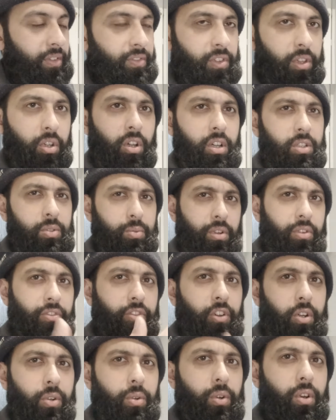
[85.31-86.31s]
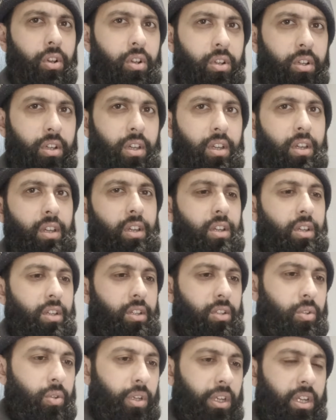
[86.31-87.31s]
If you guys want to follow along,
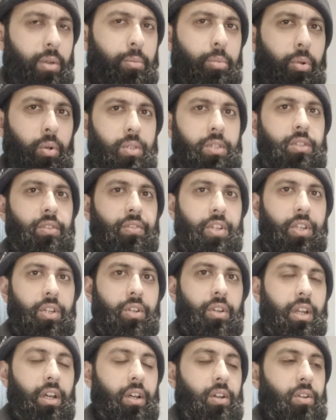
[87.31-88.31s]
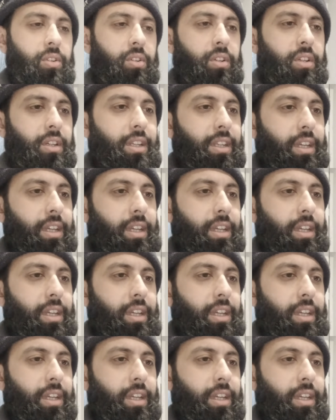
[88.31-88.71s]
quickly pause the video now,